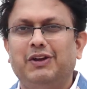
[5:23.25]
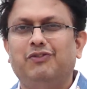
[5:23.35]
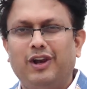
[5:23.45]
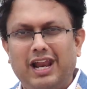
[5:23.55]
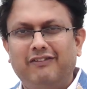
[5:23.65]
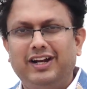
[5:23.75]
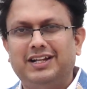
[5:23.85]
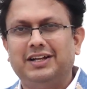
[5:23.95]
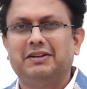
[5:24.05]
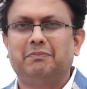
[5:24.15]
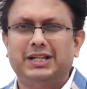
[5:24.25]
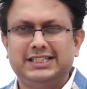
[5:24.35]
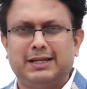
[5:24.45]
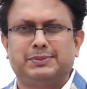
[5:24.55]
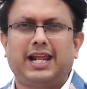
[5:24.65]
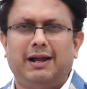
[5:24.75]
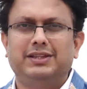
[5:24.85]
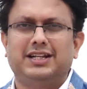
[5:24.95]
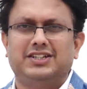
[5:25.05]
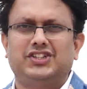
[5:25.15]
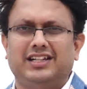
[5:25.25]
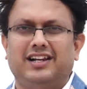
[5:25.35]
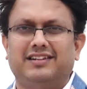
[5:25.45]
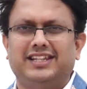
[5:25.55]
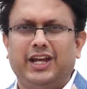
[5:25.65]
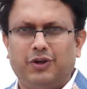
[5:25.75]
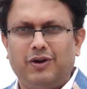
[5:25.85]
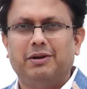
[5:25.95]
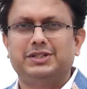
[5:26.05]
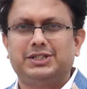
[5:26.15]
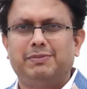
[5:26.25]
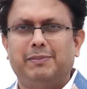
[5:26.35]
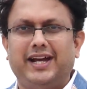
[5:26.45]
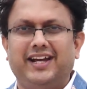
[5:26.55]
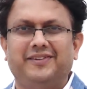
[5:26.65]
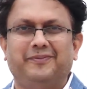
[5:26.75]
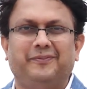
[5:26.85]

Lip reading: If you love it, please subscribe the channel. Thank you very much. Bye-bye.